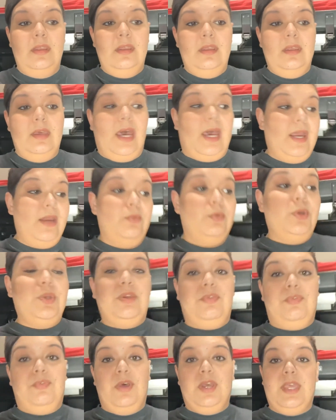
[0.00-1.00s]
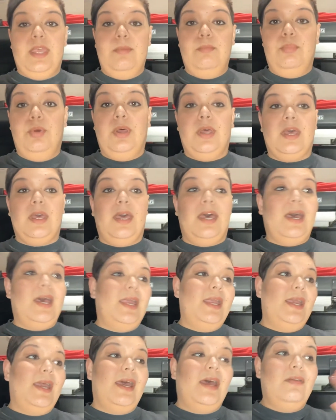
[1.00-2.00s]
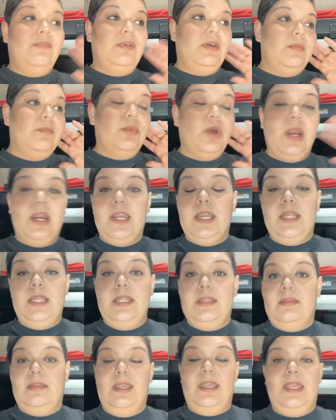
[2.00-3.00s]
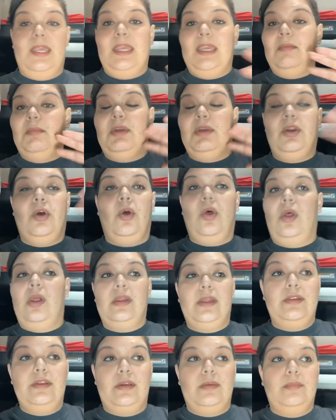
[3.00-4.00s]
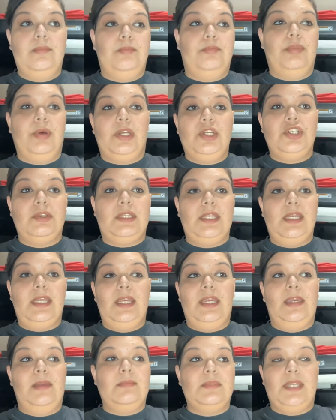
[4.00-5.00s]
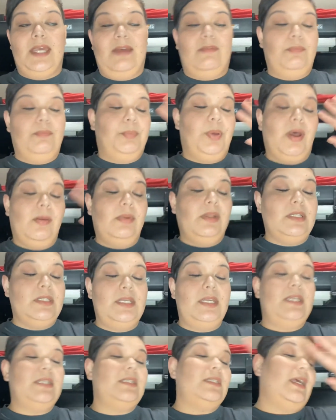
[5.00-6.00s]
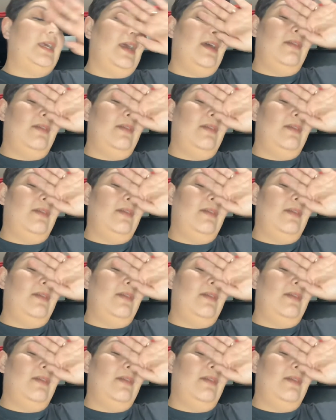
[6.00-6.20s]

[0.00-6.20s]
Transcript: I wrote a fucking book. I have a marketing team and a whole other bunch of teams. I have publicists, I have